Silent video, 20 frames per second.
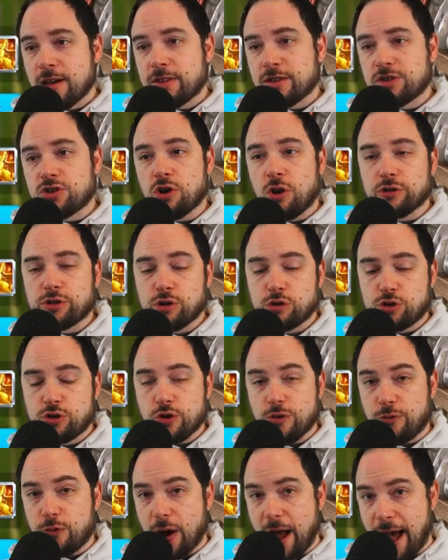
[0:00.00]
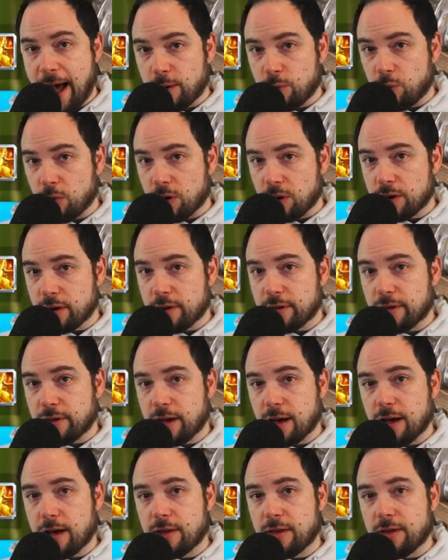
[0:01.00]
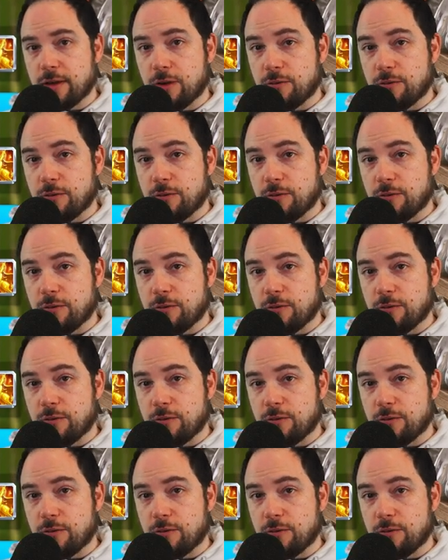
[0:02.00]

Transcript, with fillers: This is also true for Edward uh,